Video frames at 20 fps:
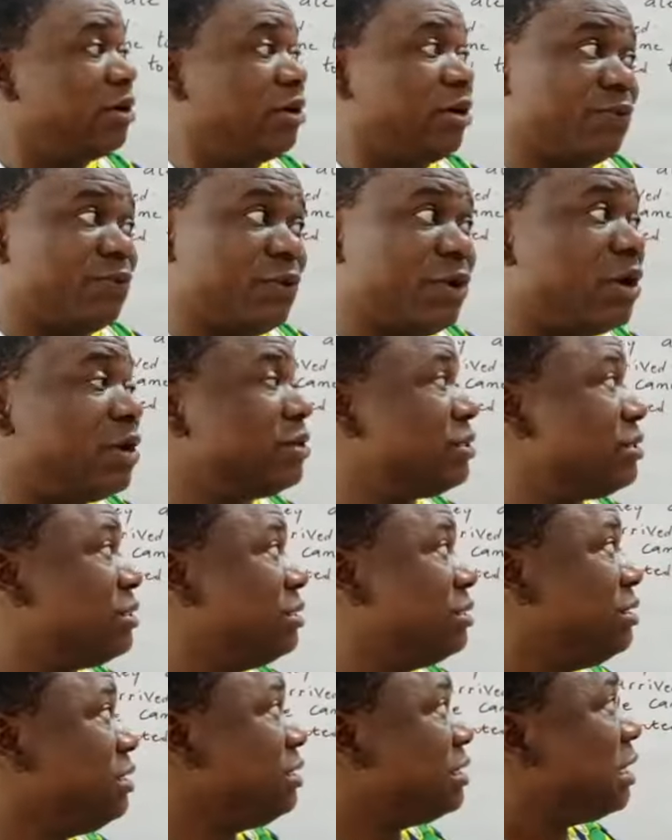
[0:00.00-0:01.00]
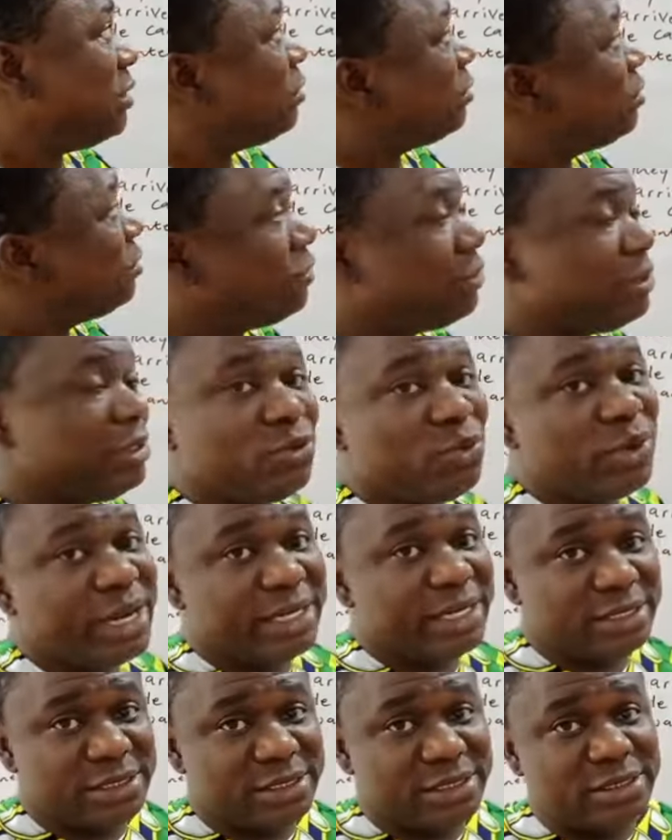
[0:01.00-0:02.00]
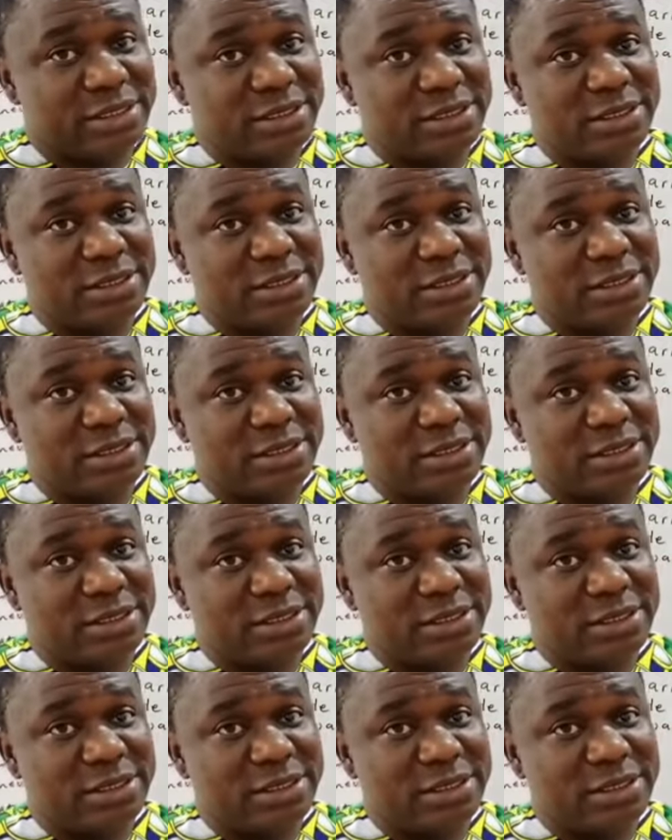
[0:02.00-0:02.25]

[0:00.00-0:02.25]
Of course, these are not the only words